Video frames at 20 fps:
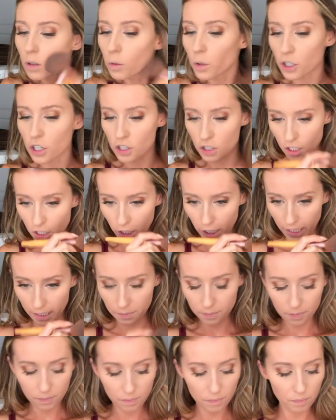which is
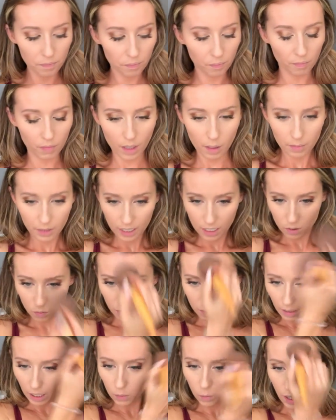good because
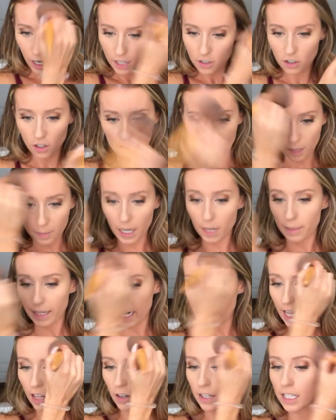with my watch, it'll tell me how many
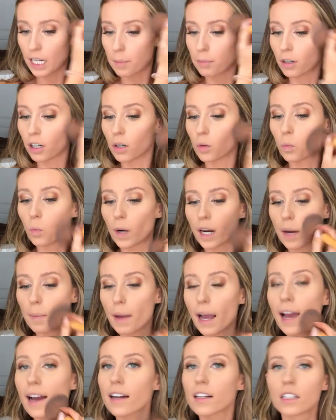calories I burn when
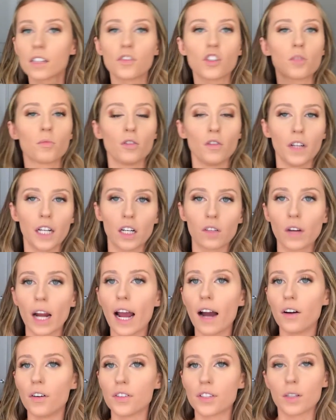I'm active, just moving
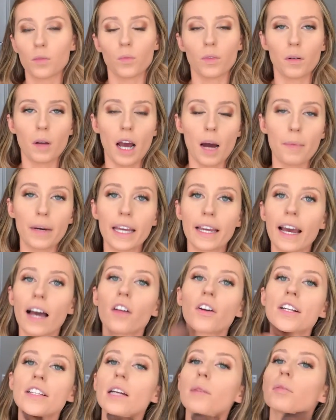around and when, how many
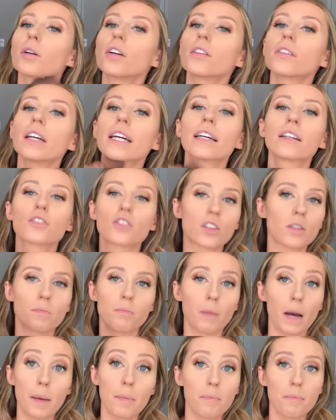calories I burn, like
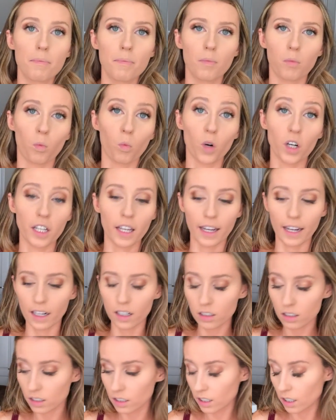just by working
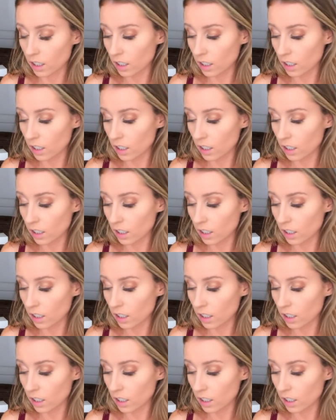out